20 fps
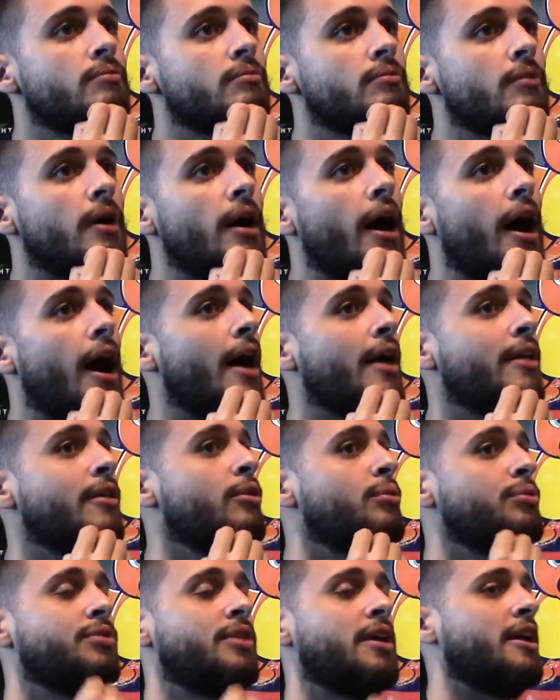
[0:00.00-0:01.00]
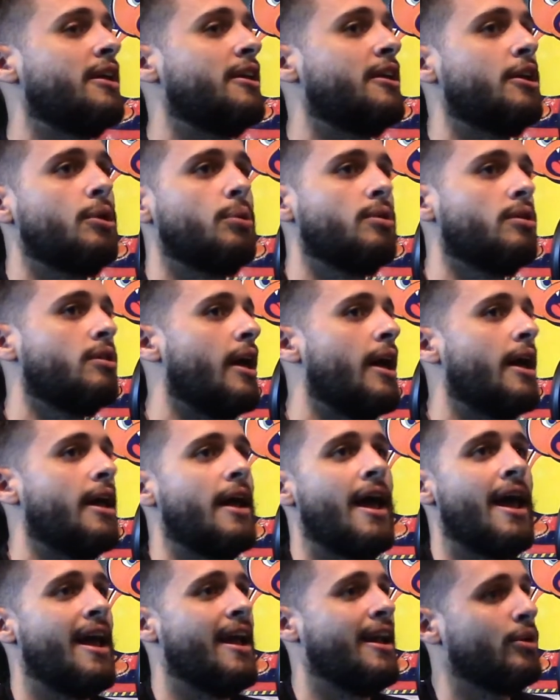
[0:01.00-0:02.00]
don't think he would let
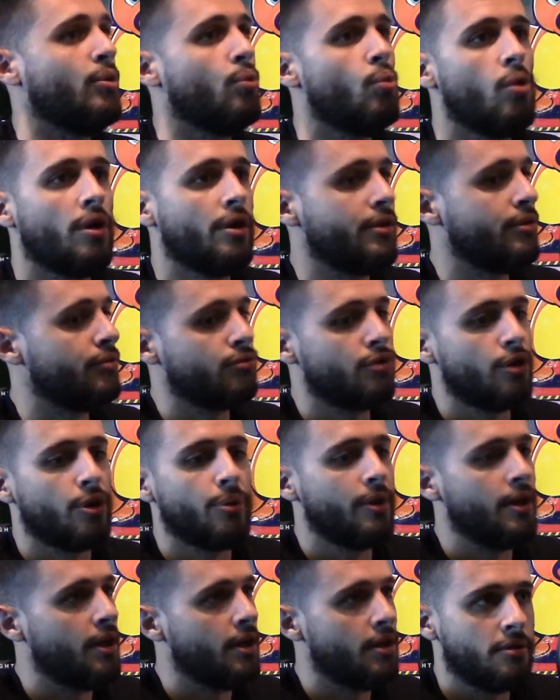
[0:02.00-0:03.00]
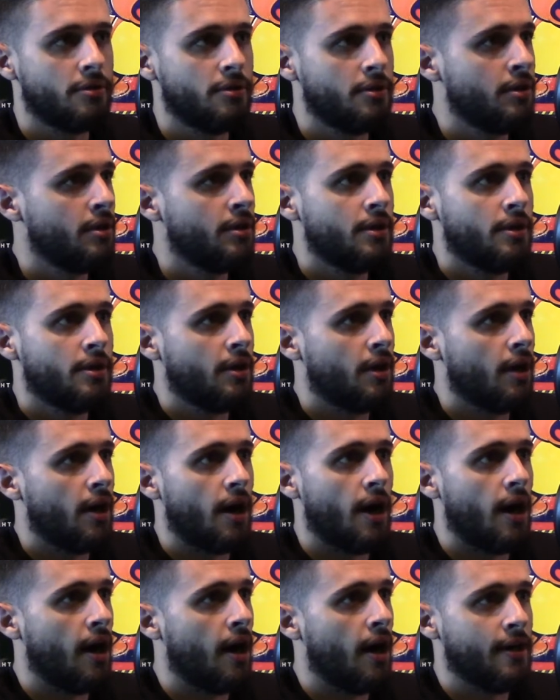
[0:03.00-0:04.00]
anyone ruin it.
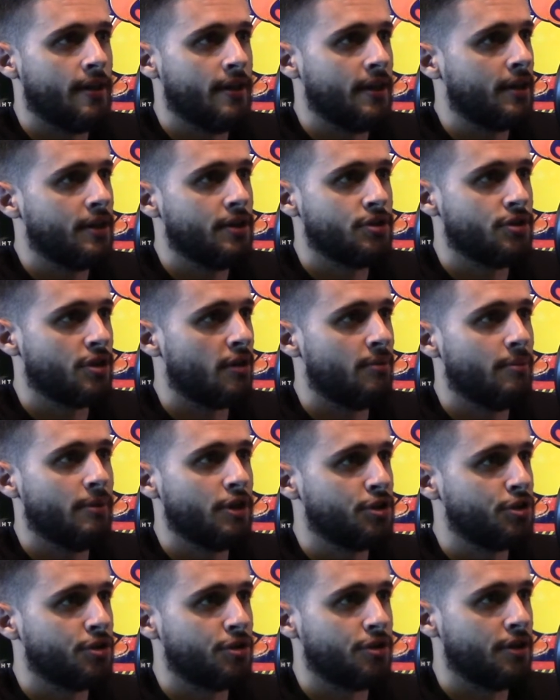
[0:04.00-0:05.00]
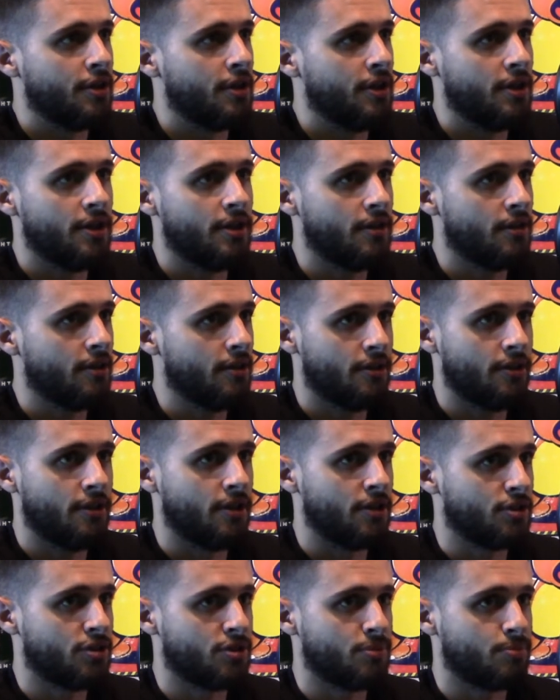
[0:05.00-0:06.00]
I think he's going to make sure
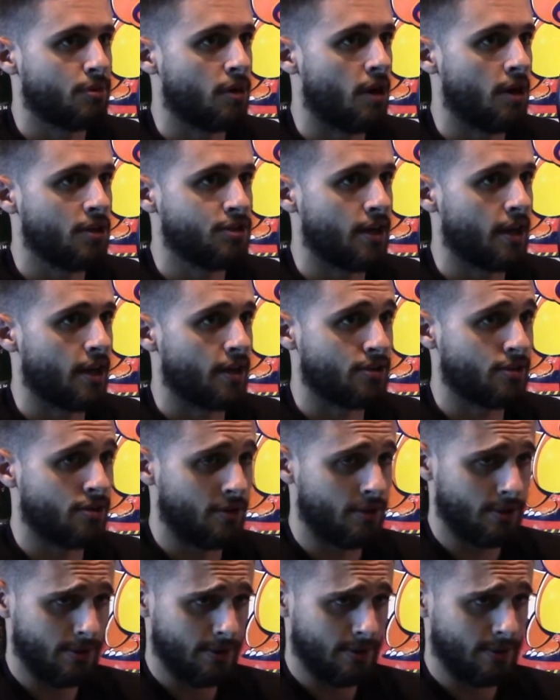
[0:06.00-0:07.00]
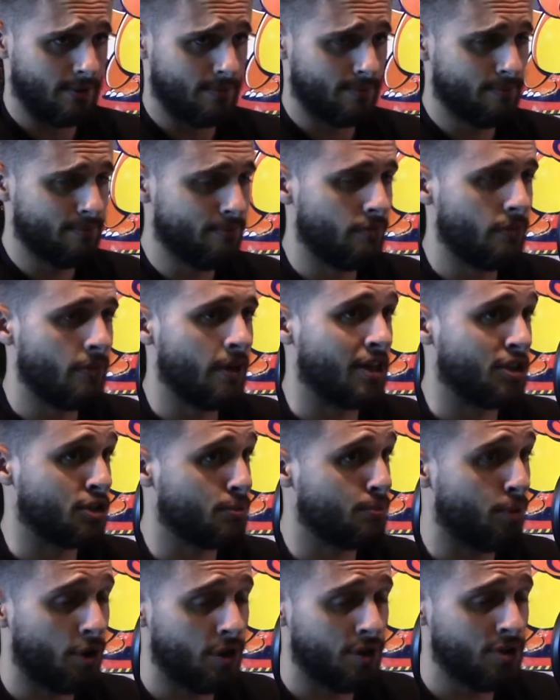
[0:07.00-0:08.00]
this project gets
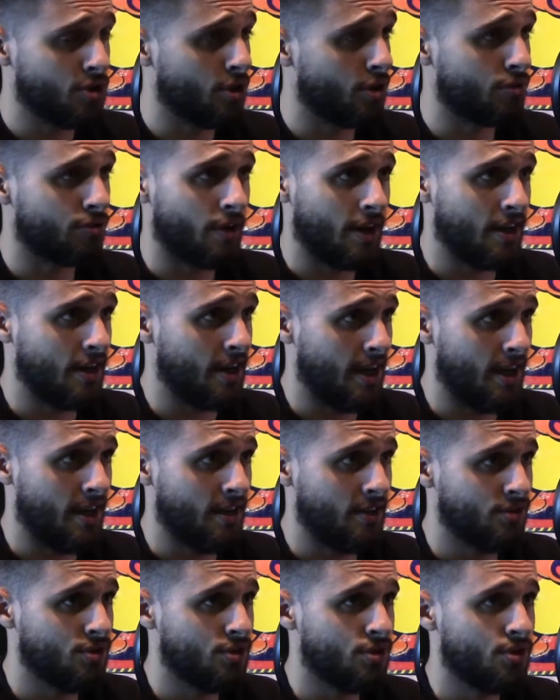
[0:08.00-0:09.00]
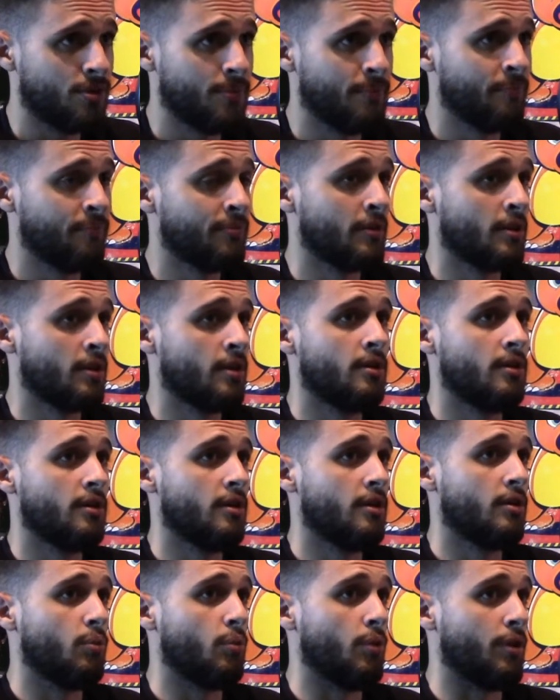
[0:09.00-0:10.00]
put into the right hands
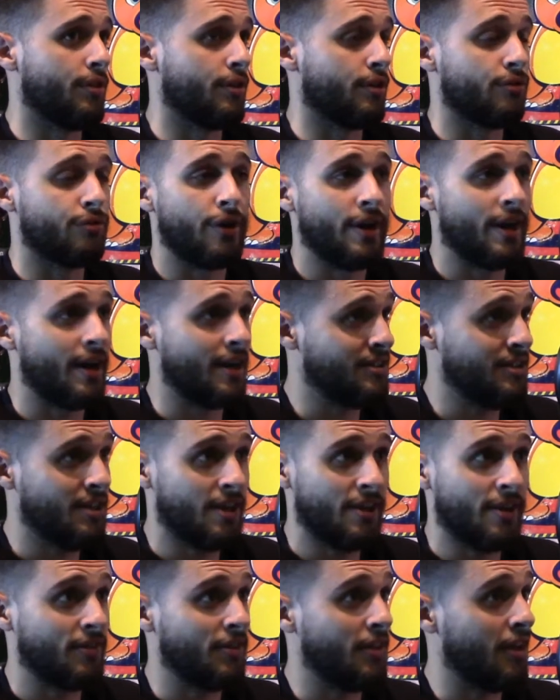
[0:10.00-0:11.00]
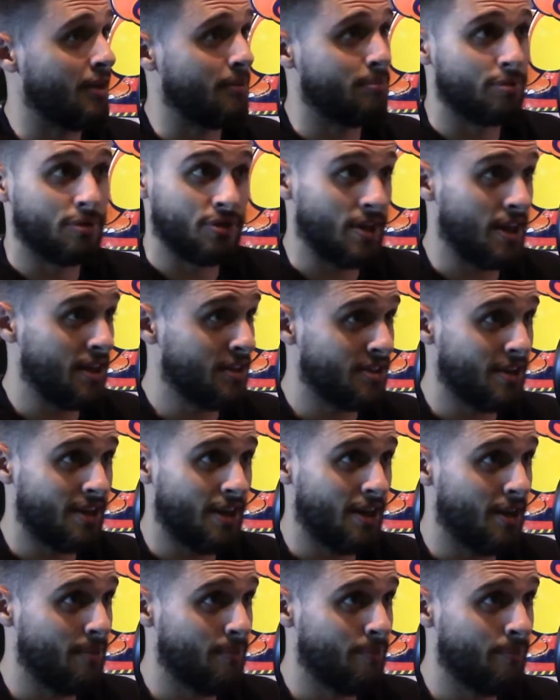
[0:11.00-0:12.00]
with a great idea that they present to
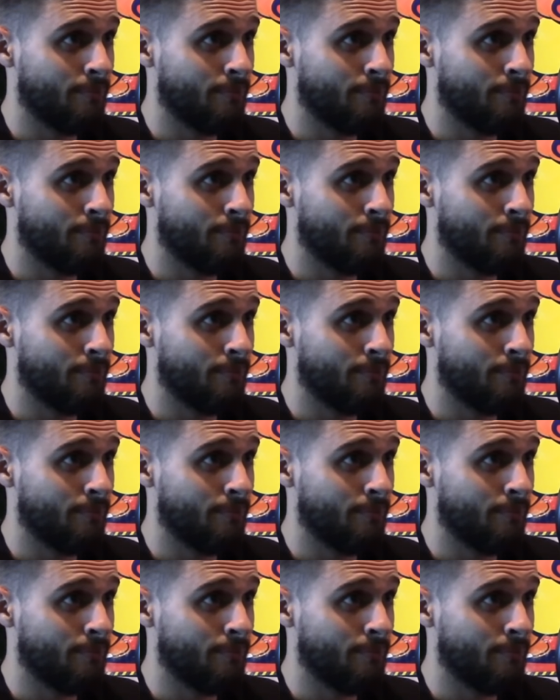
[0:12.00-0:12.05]
him.